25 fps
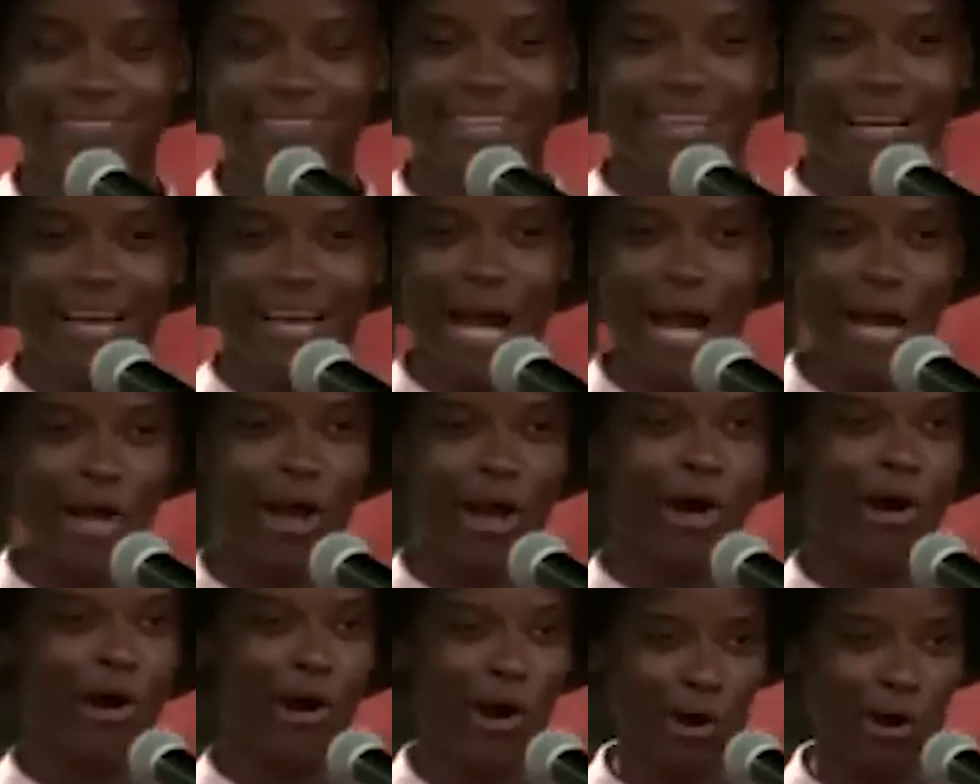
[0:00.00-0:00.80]
I
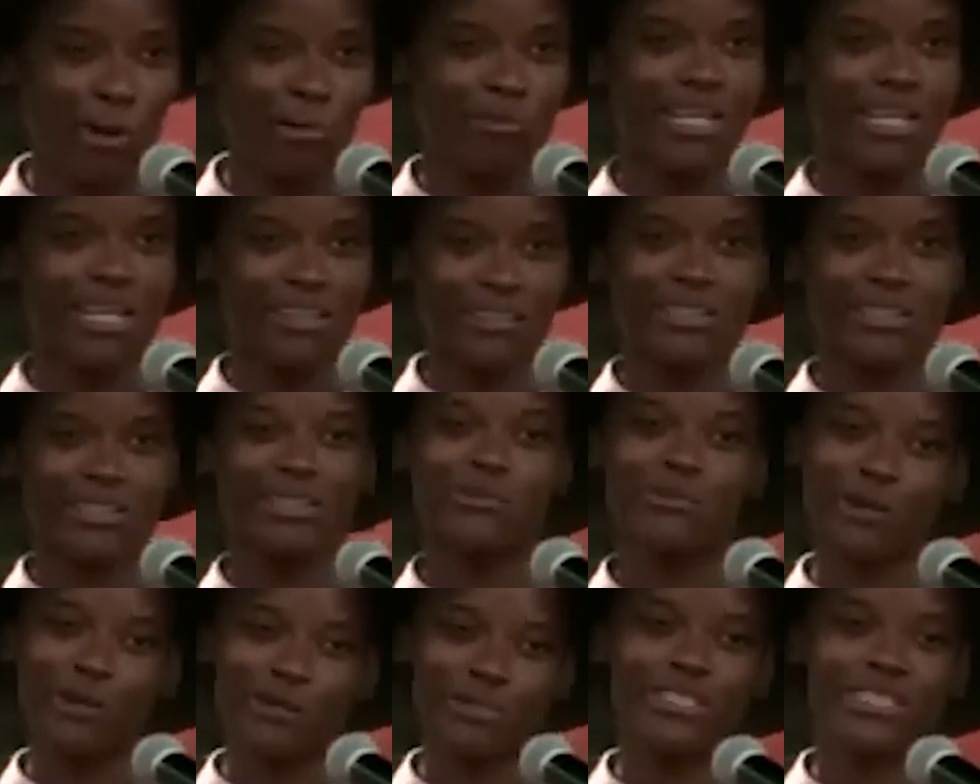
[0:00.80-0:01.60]
go home, there's
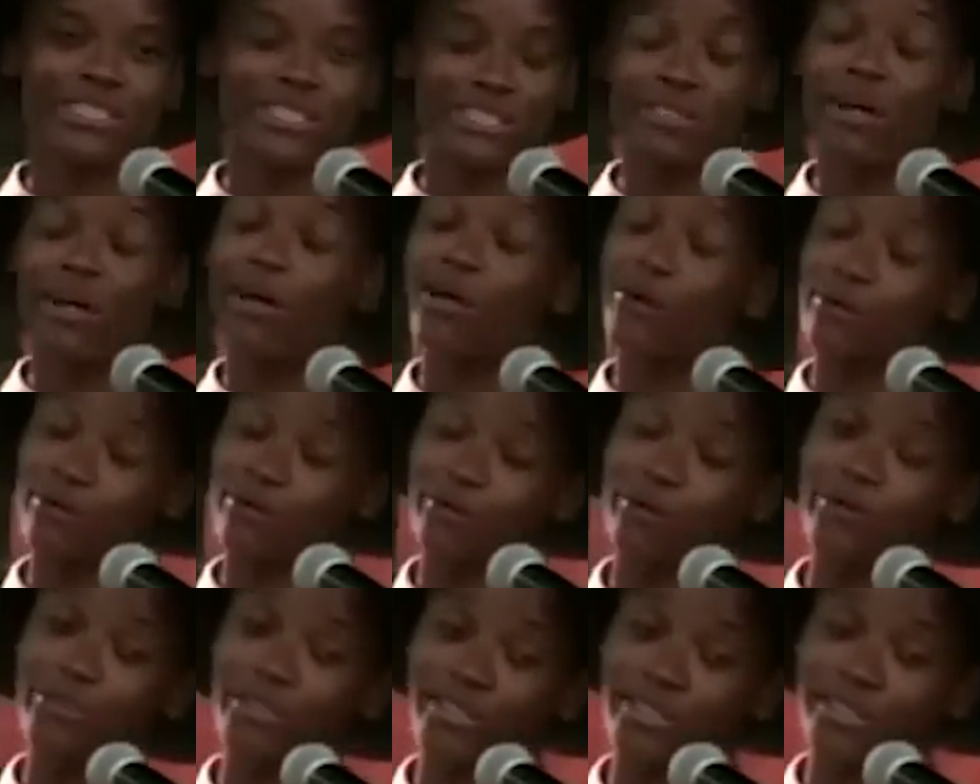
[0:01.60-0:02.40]
roti, dal
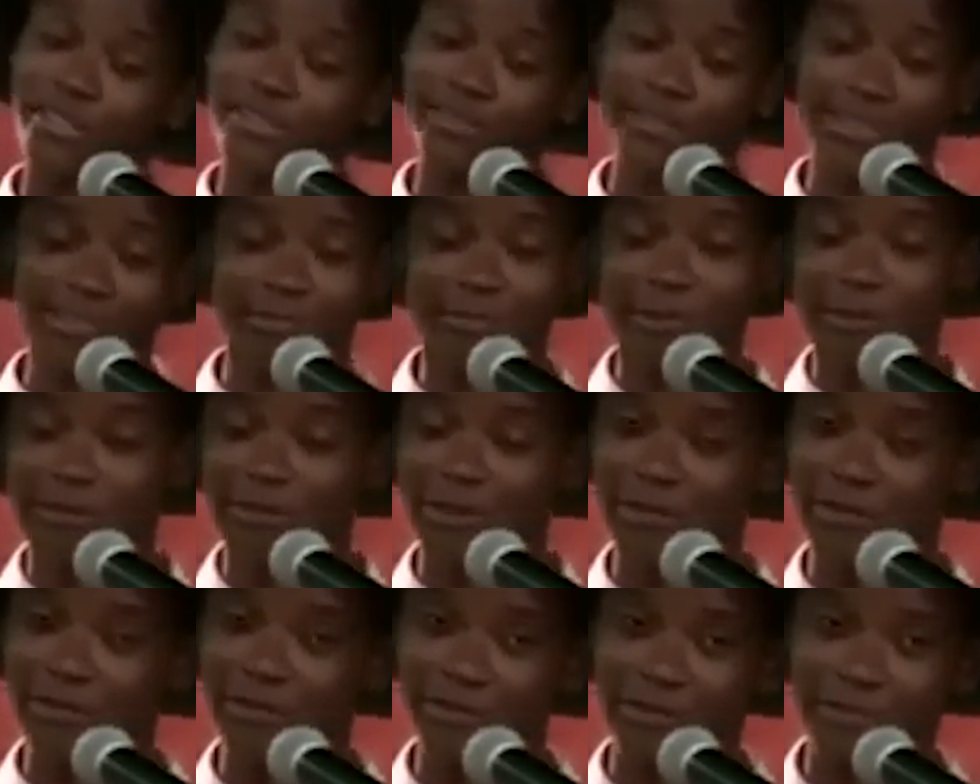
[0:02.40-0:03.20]
roti, this is my
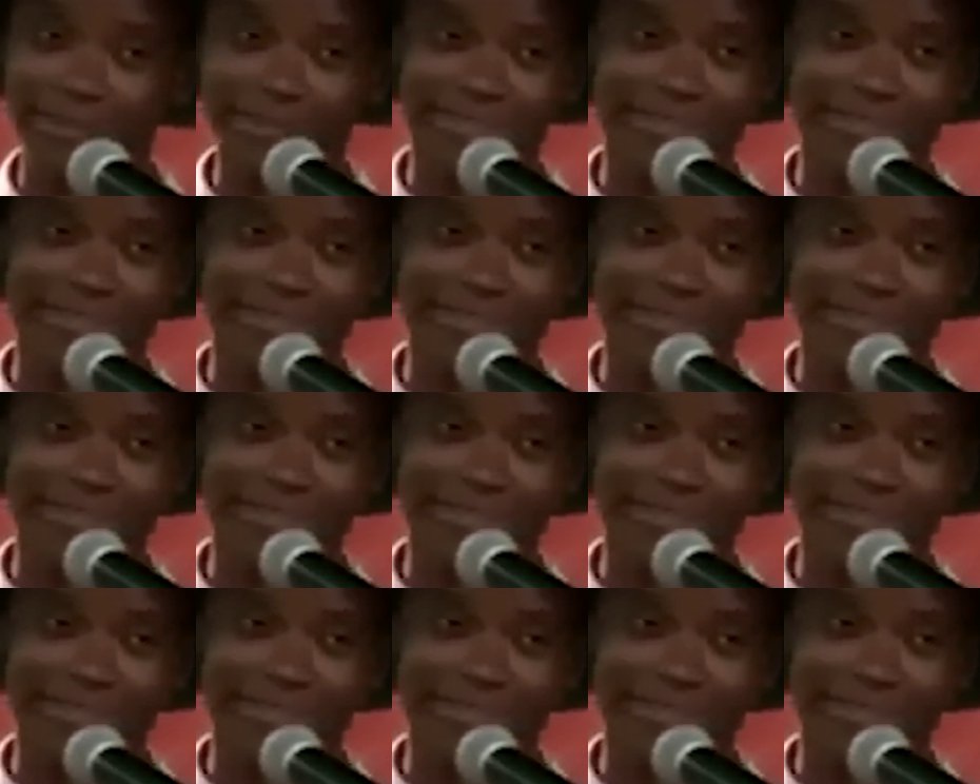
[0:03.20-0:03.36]
favorite.